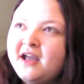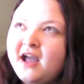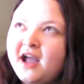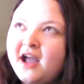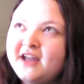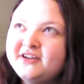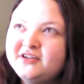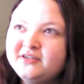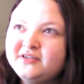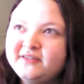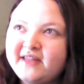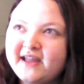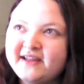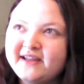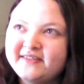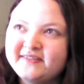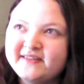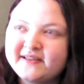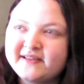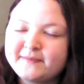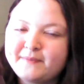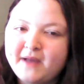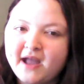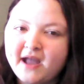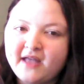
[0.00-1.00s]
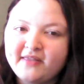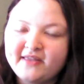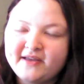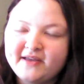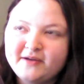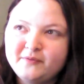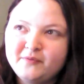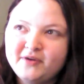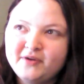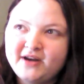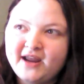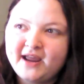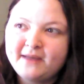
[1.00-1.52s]
I do like this
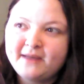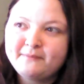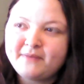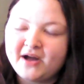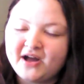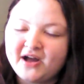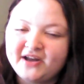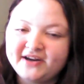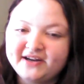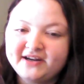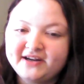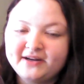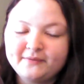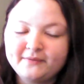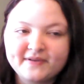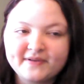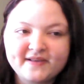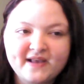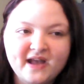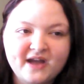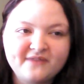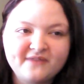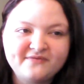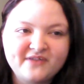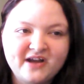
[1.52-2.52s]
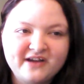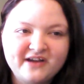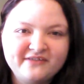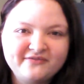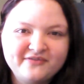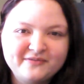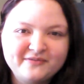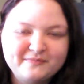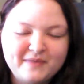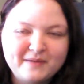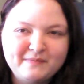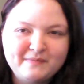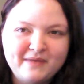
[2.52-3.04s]
palette. When I bought it, it was half off,
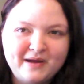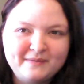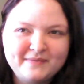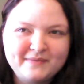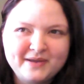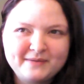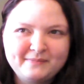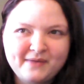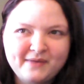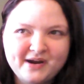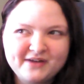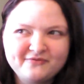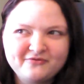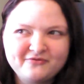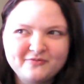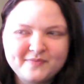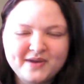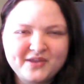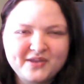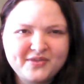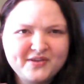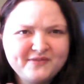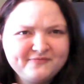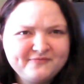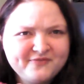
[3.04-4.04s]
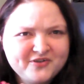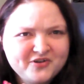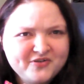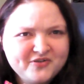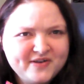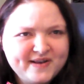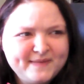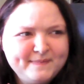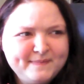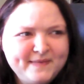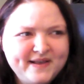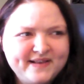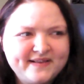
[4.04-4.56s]
and my mom had bought it for me, I think for
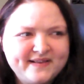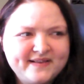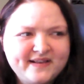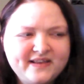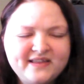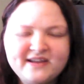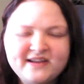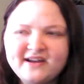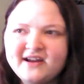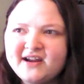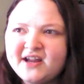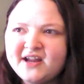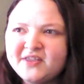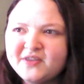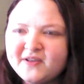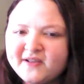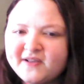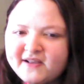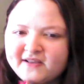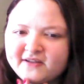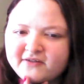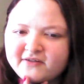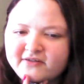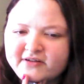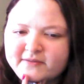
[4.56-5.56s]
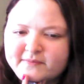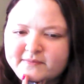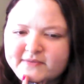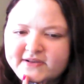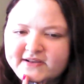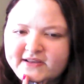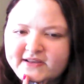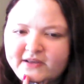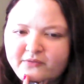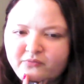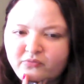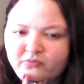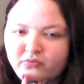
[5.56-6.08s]
Christmas. I think I got this as a Christmas
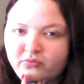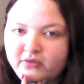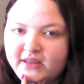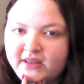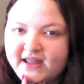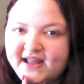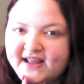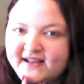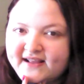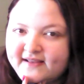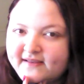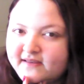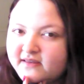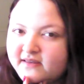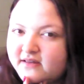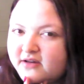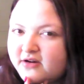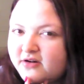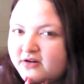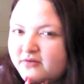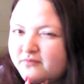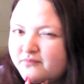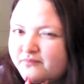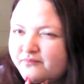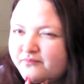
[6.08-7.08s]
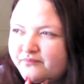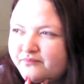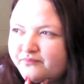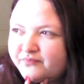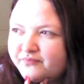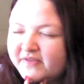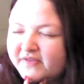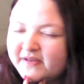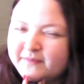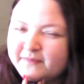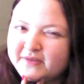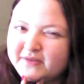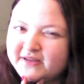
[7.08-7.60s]
gift last year,
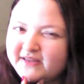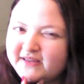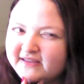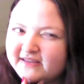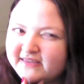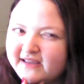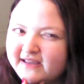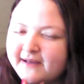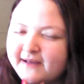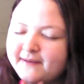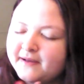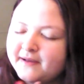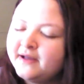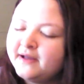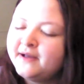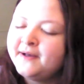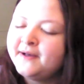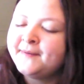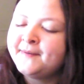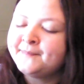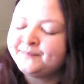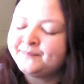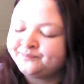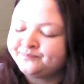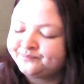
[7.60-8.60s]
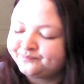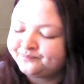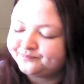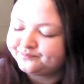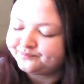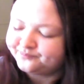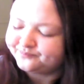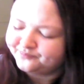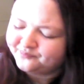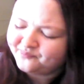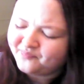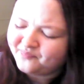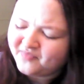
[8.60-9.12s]
something like that.
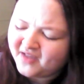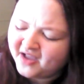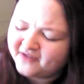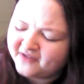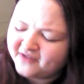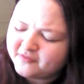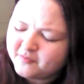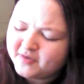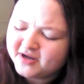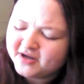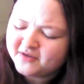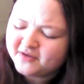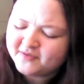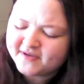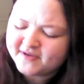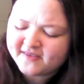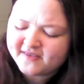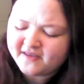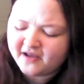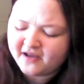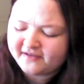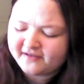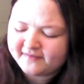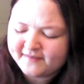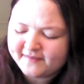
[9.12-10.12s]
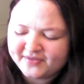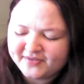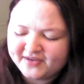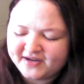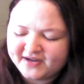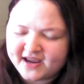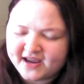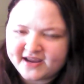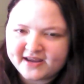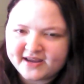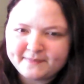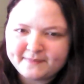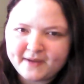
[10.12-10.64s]
Everybody always talks about the
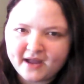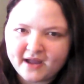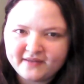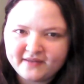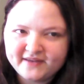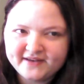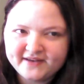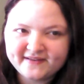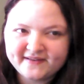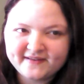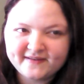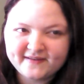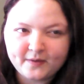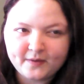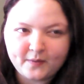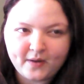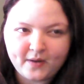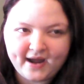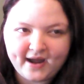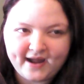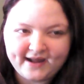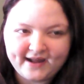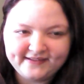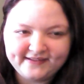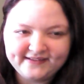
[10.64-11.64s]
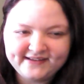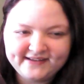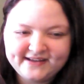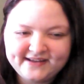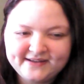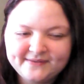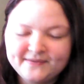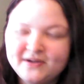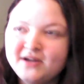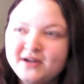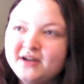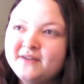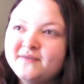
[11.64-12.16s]
Naked palettes so
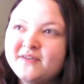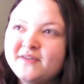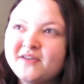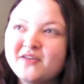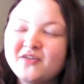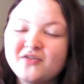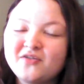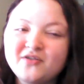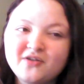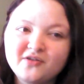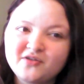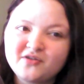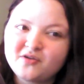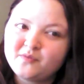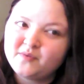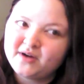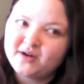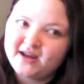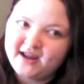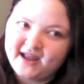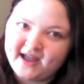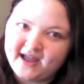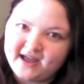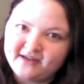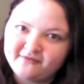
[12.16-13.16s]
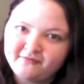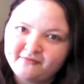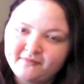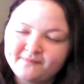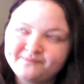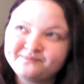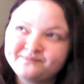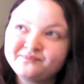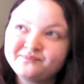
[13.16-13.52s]
highly. This is the only one I have.